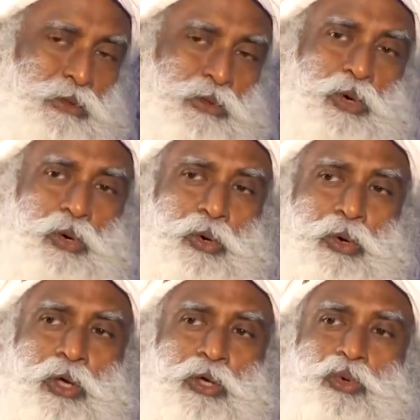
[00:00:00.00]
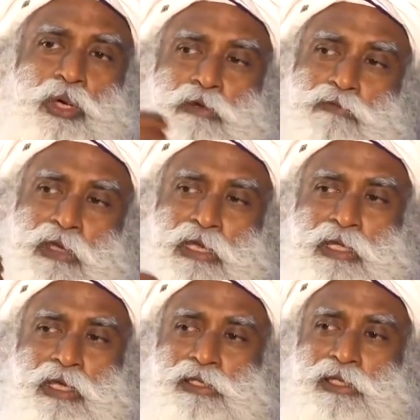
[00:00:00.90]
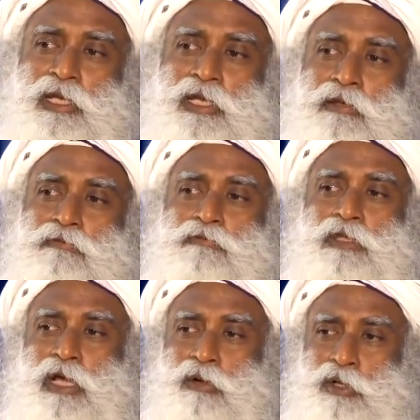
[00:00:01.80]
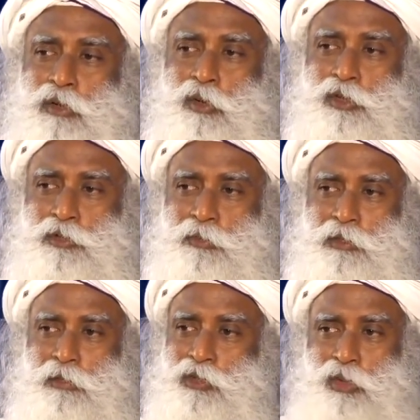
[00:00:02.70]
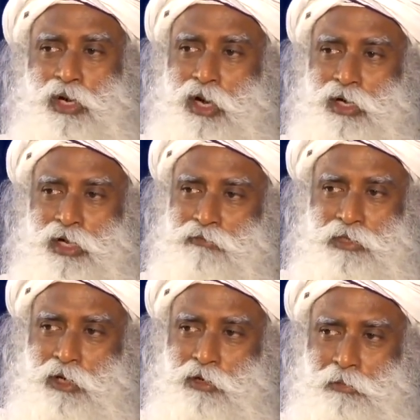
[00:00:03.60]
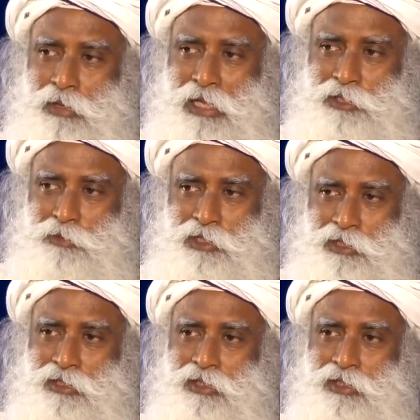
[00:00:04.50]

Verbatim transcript: Though you can very easily live without a goldsmith, but you can't live without a blacksmith.